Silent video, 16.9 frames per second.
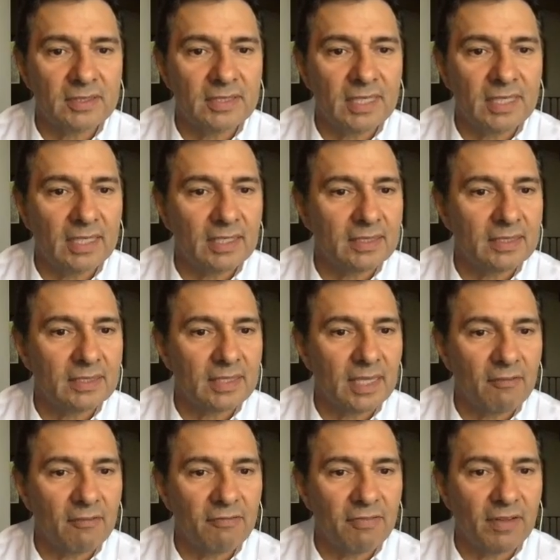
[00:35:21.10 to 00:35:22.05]
dentist
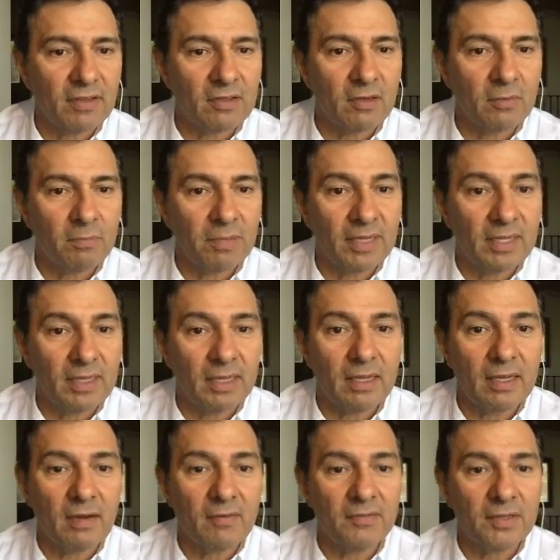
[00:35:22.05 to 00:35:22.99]
I felt completely
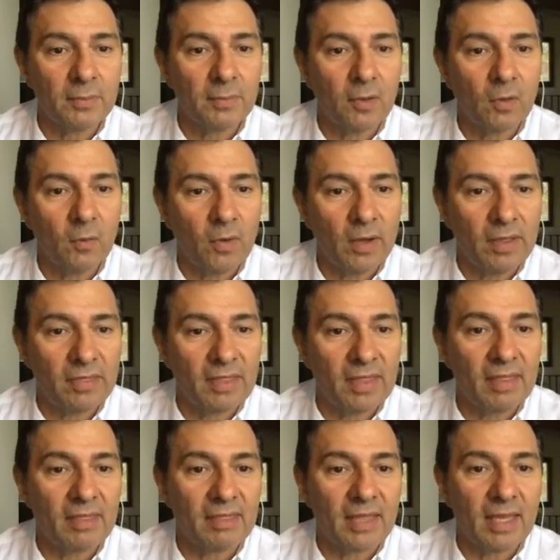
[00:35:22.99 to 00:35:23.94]
comfortable with,
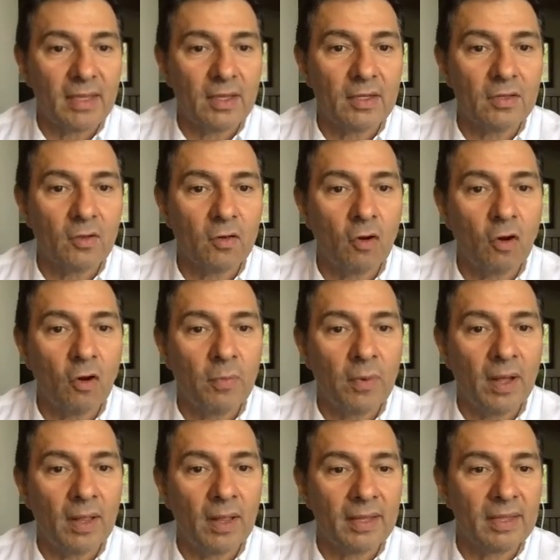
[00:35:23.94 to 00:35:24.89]
and thank you and hope
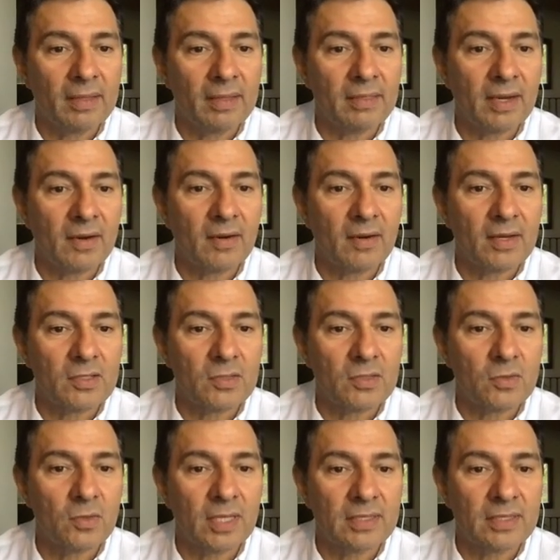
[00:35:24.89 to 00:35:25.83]
I'll get there as
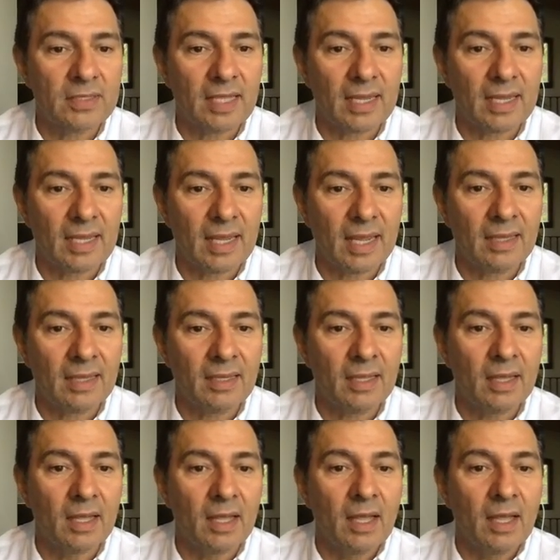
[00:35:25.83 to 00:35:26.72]
soon as I can